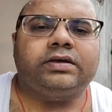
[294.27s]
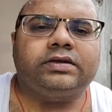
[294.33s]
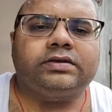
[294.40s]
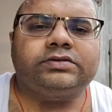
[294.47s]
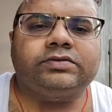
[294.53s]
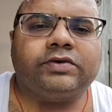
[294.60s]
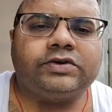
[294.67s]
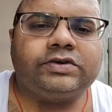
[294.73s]

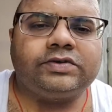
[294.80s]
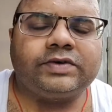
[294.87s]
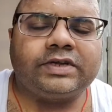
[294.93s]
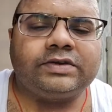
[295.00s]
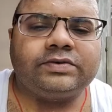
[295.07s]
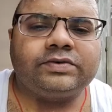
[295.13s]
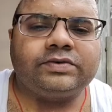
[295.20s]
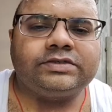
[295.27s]
So what you can
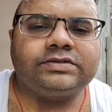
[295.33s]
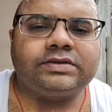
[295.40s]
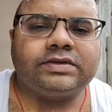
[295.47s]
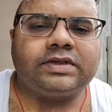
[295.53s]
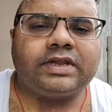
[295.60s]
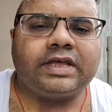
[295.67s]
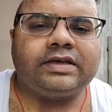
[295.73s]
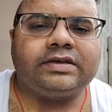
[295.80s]
do is,
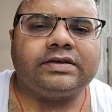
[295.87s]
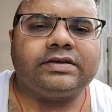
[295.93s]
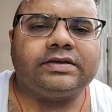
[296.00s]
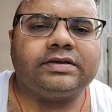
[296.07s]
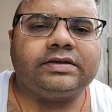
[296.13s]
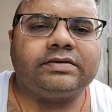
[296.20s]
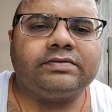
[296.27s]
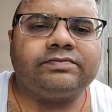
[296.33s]
like,
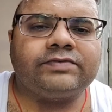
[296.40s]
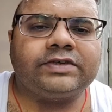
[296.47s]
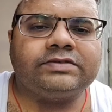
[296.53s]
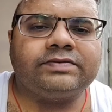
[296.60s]
first